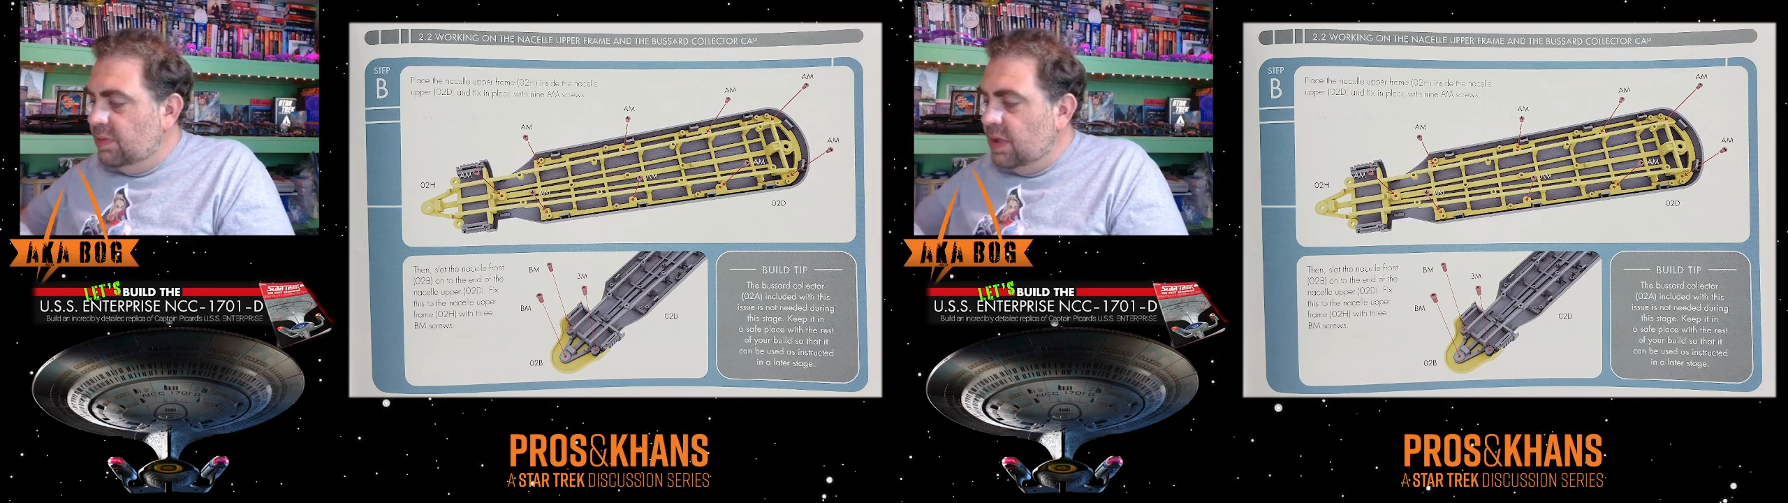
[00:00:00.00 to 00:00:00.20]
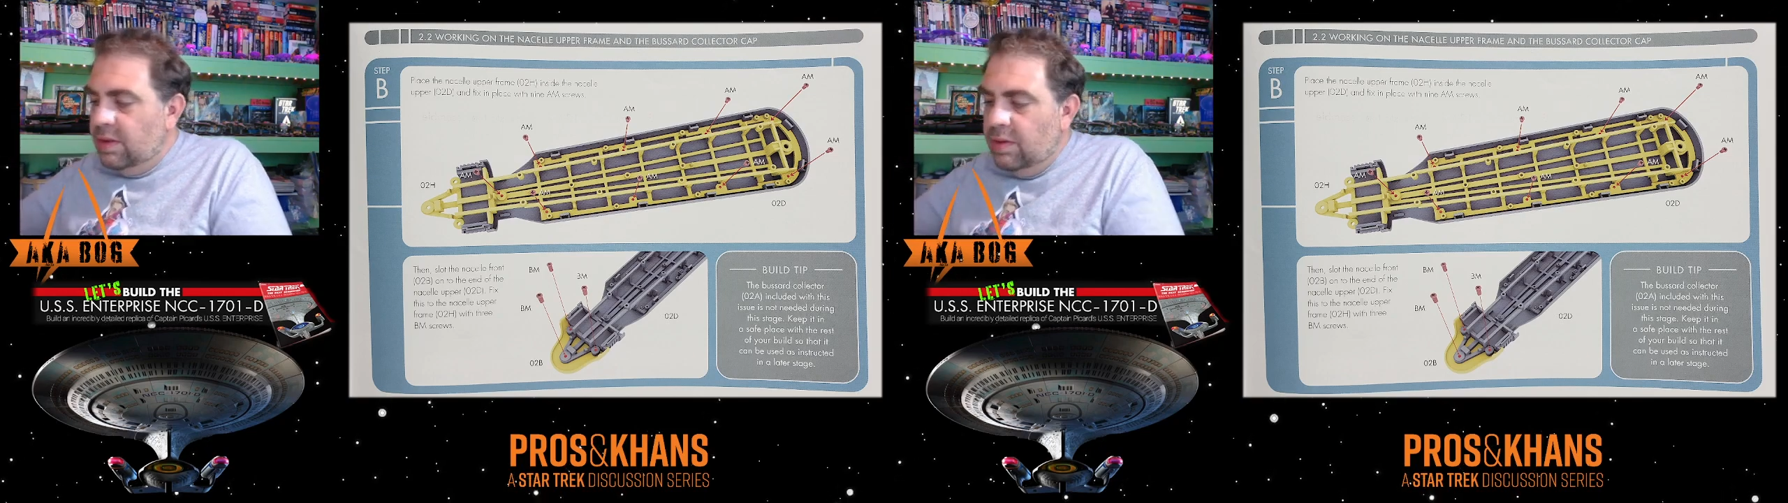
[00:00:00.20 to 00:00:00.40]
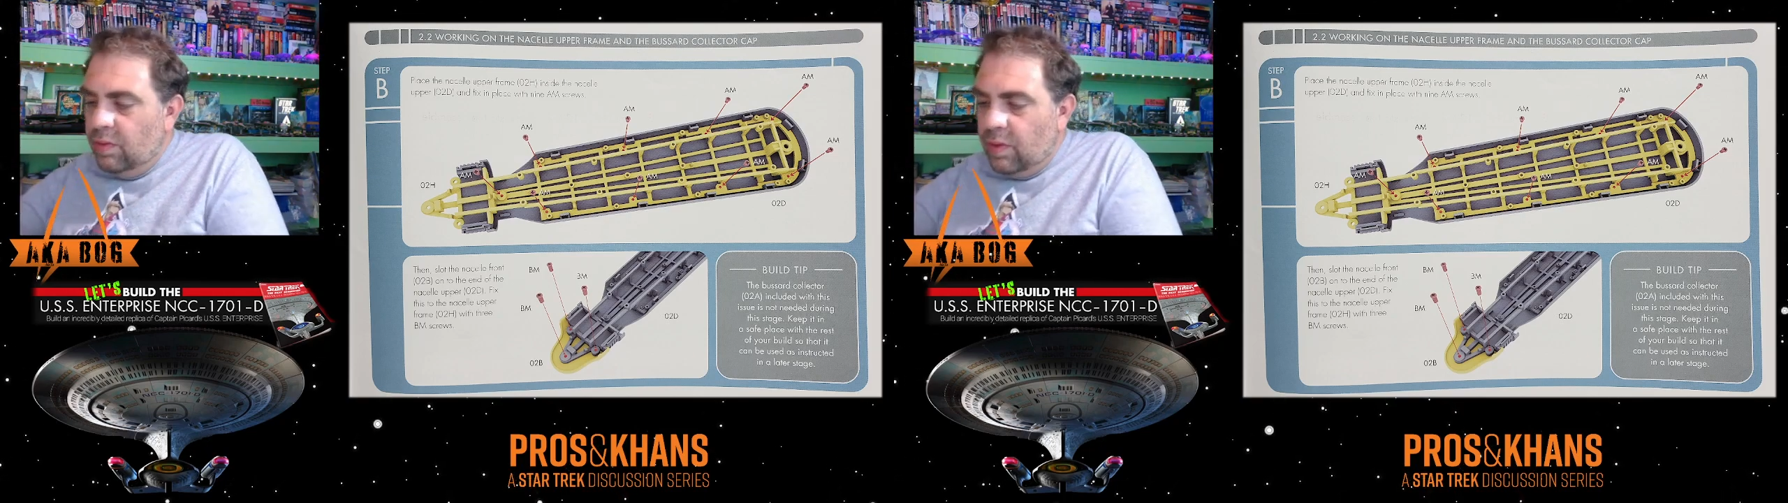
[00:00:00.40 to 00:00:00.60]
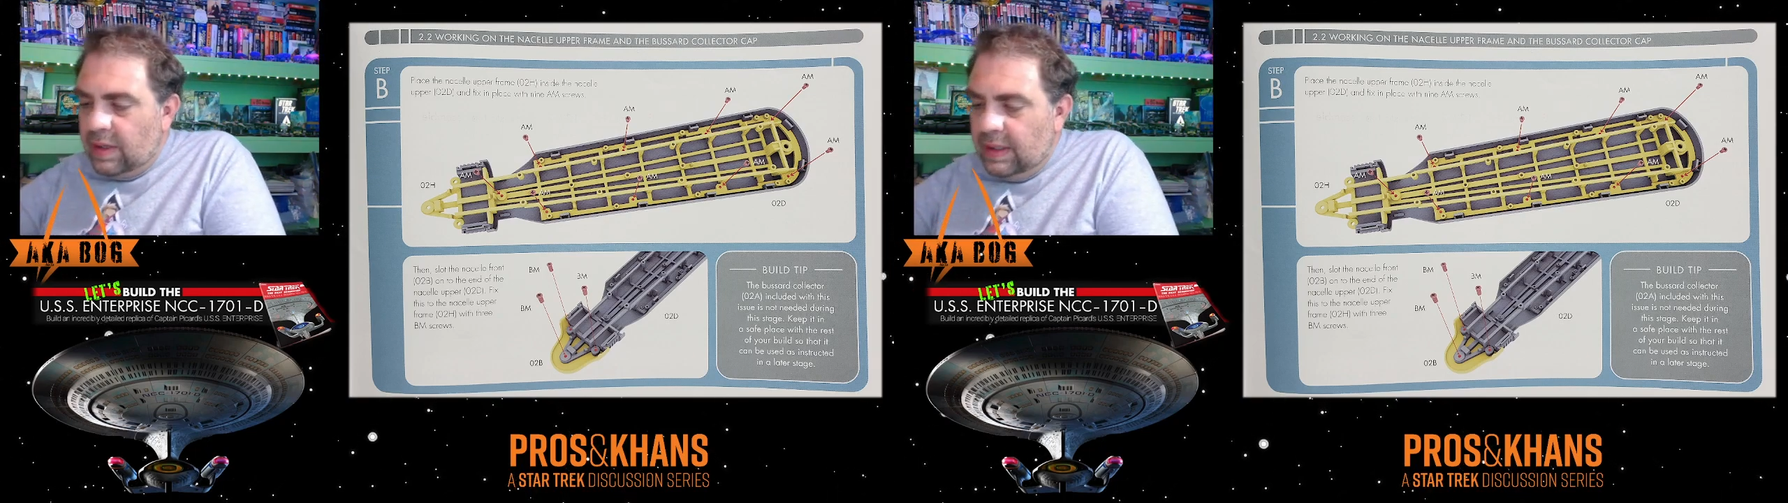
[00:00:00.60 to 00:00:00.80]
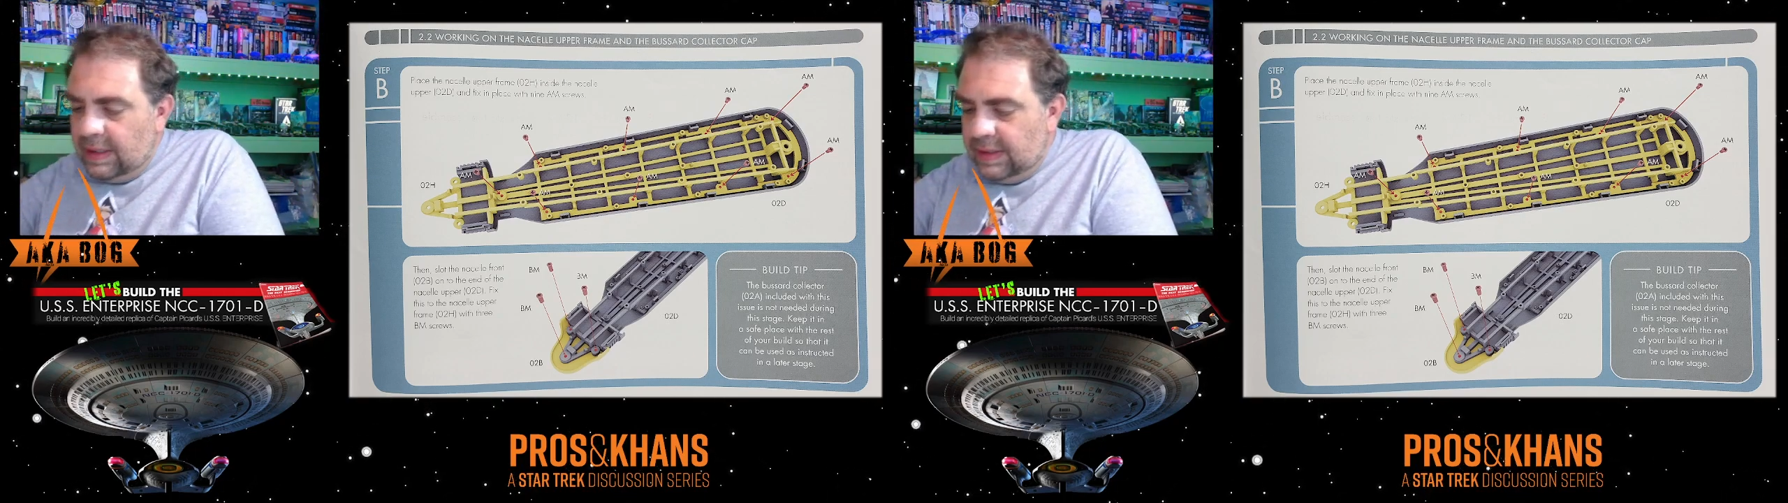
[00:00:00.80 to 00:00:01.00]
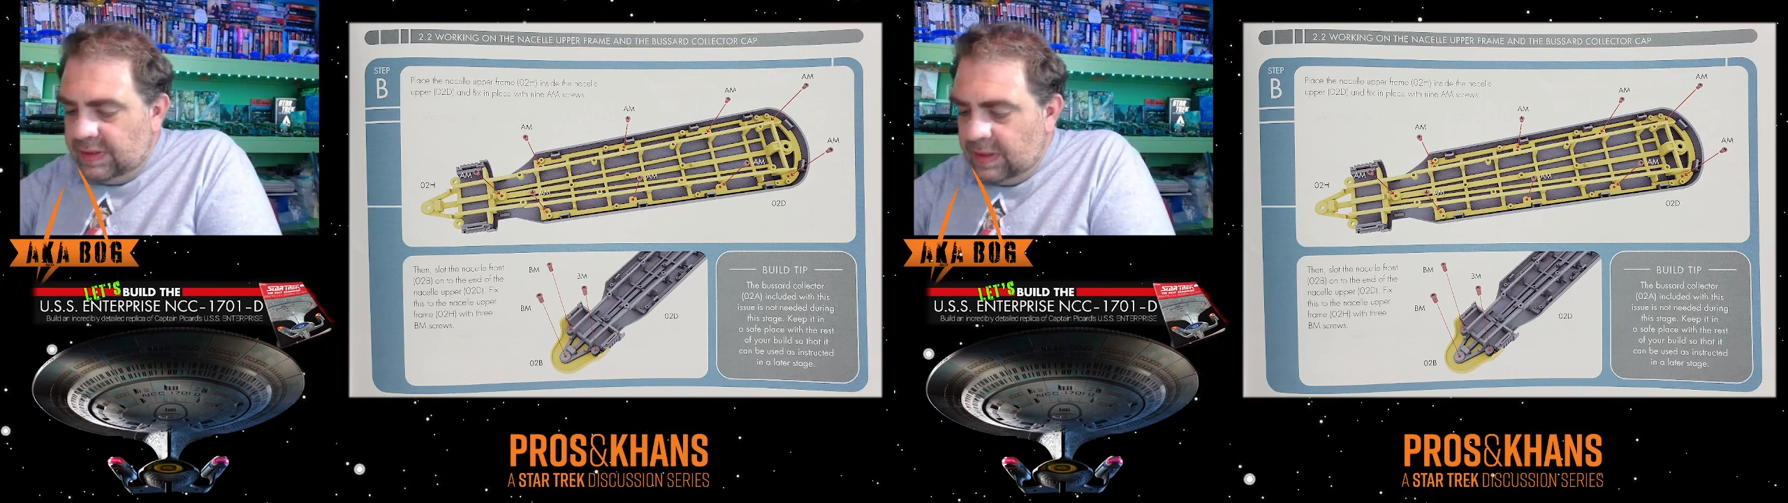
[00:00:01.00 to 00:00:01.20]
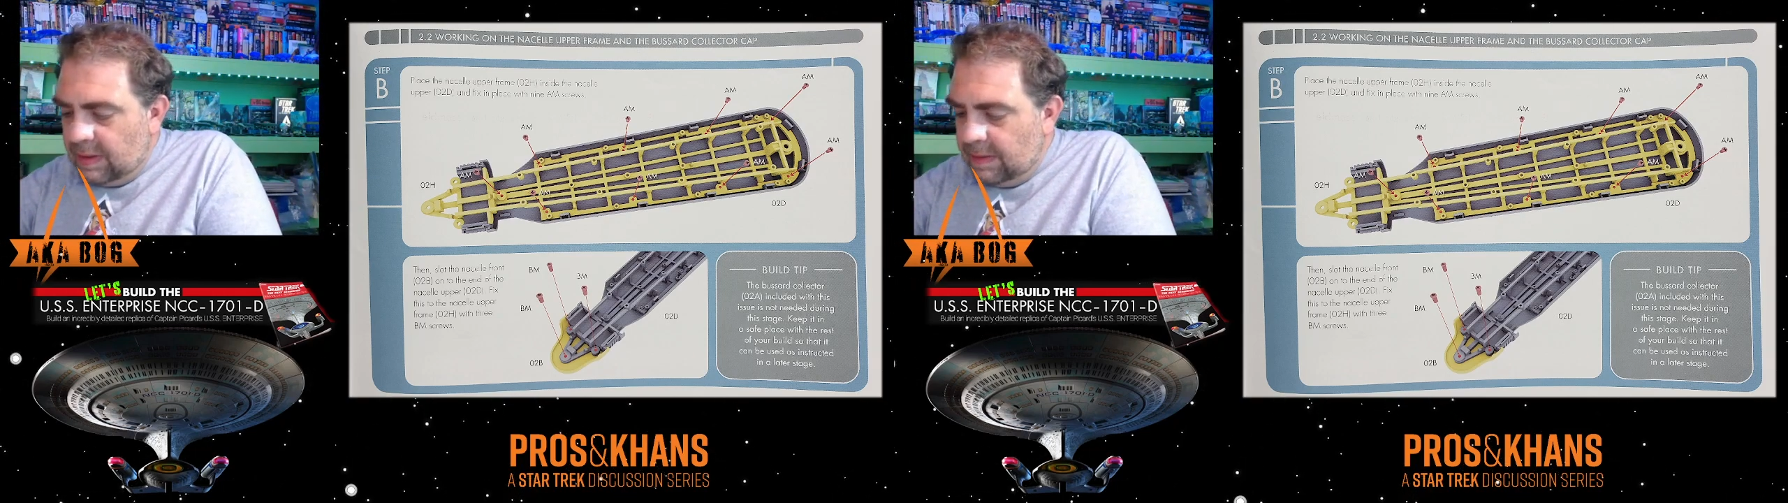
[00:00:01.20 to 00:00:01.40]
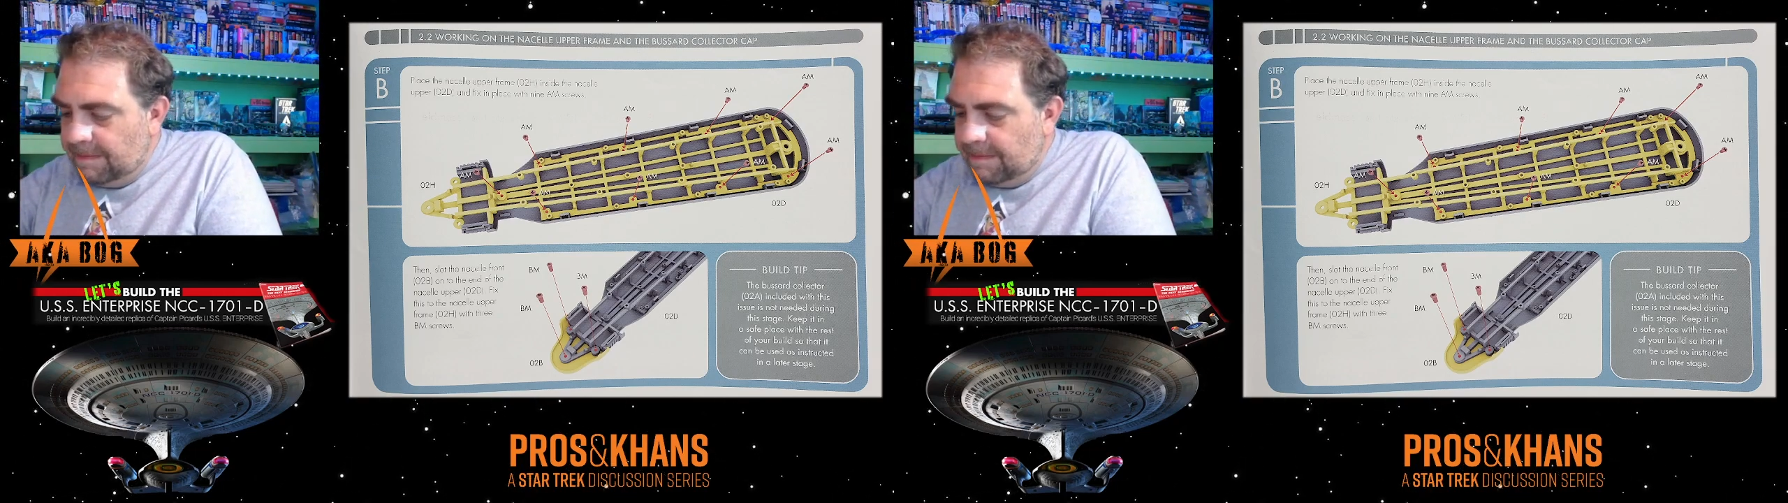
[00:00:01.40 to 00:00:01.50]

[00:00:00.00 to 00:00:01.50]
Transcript: little organizer.